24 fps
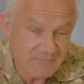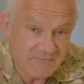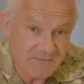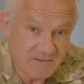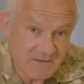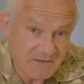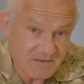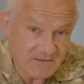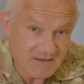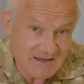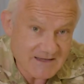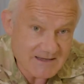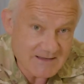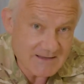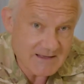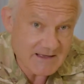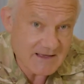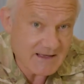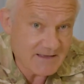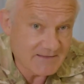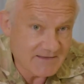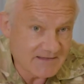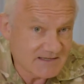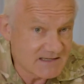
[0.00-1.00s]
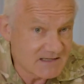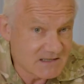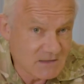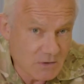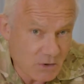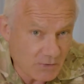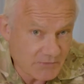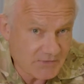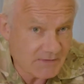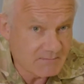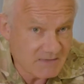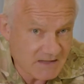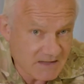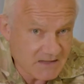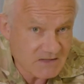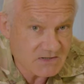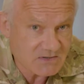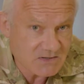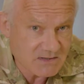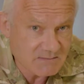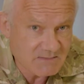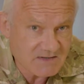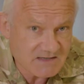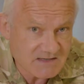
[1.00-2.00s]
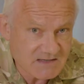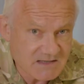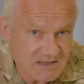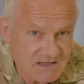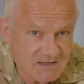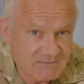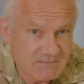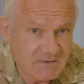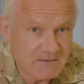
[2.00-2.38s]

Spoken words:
firstly, this is not a military business,